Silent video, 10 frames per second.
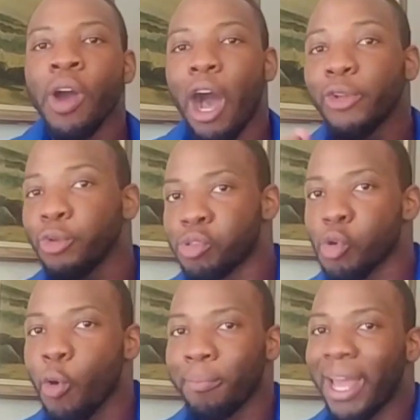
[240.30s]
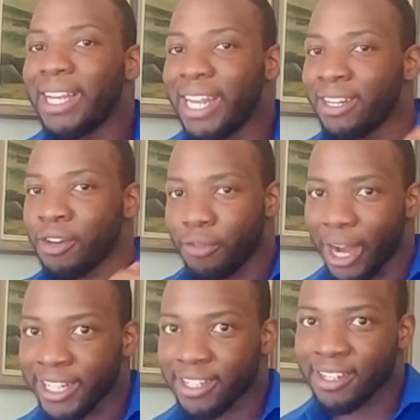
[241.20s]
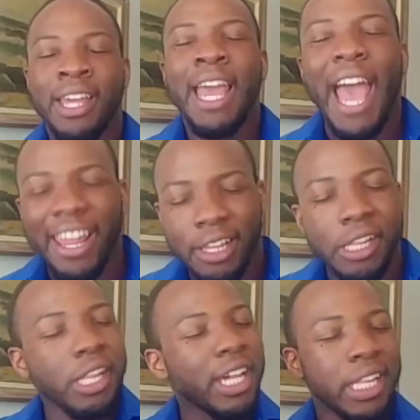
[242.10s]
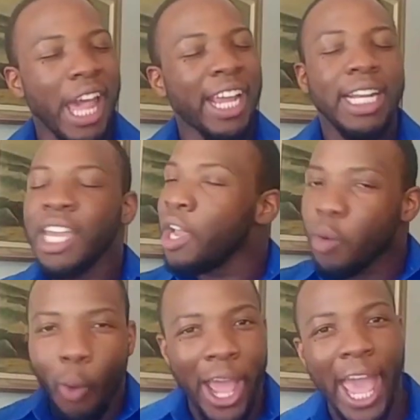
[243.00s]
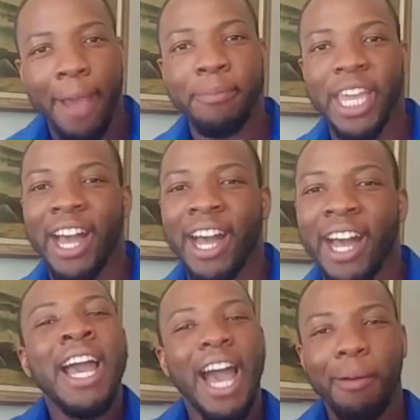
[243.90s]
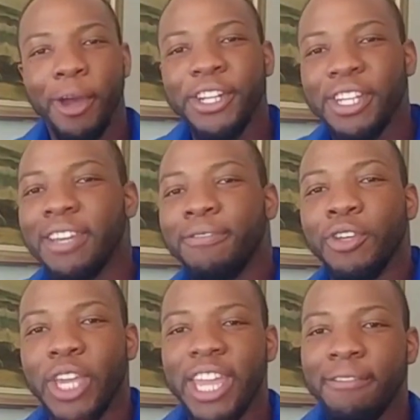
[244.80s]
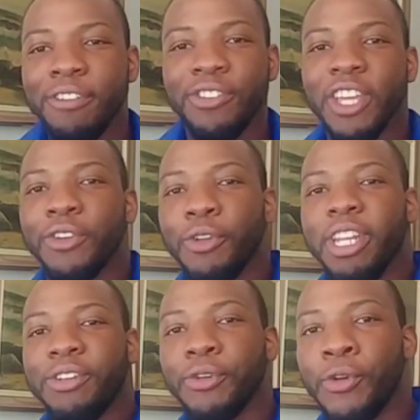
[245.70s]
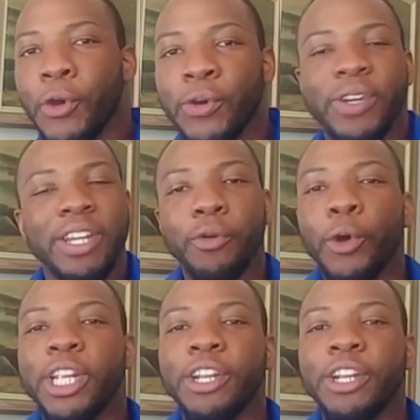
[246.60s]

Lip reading: how to sole mandate right. And this is exactly why I'm here. I'm going to give you everything you need to know in order